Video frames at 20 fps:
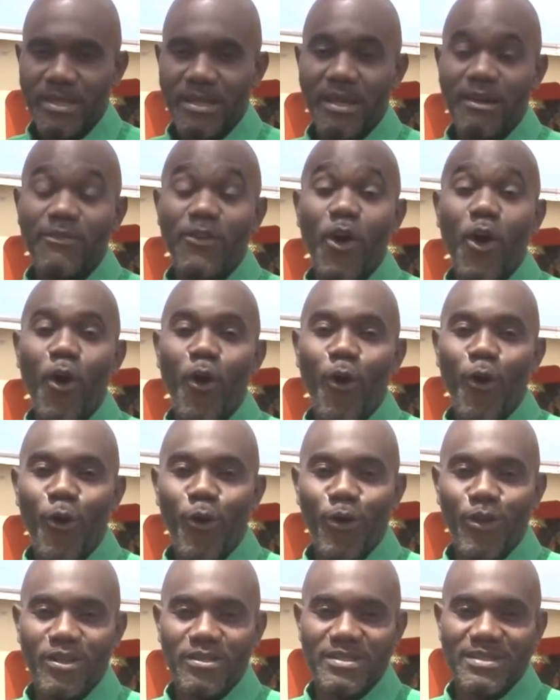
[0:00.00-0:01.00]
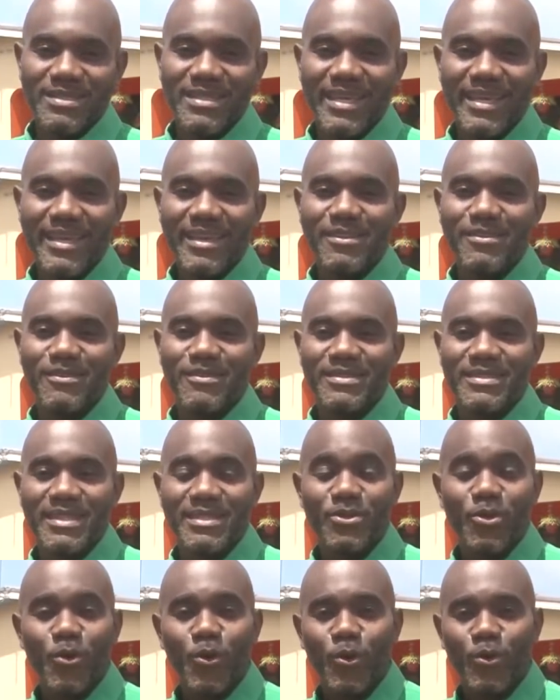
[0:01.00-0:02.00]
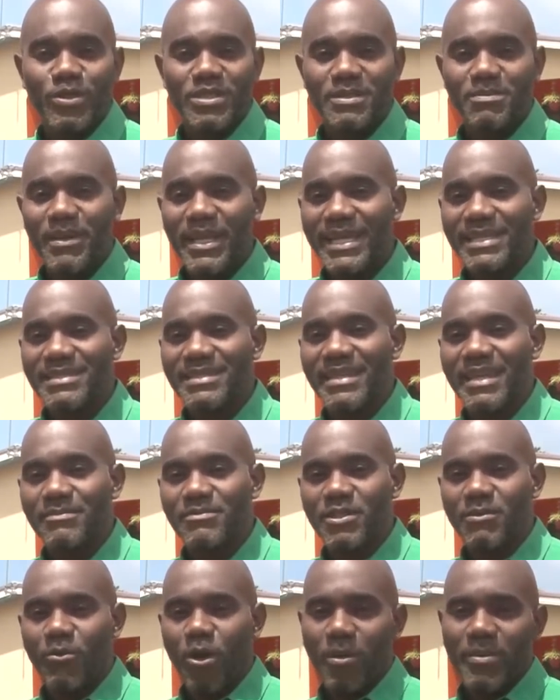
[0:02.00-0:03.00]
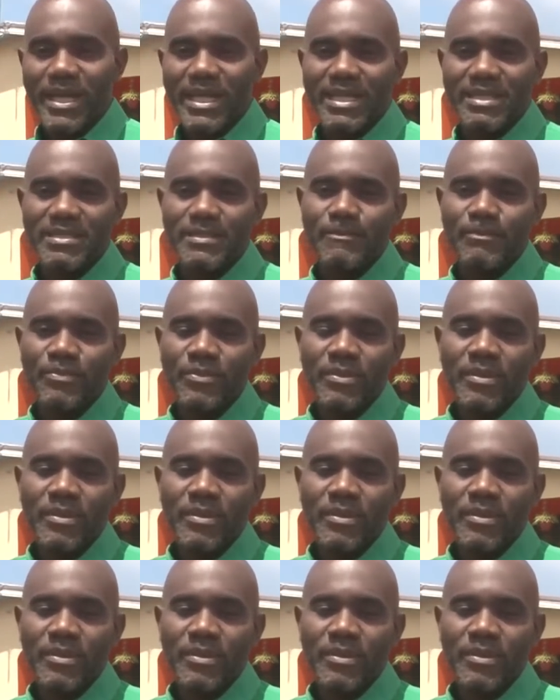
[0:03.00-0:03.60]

of Halls, Hills and Holes Place Names of Barbados,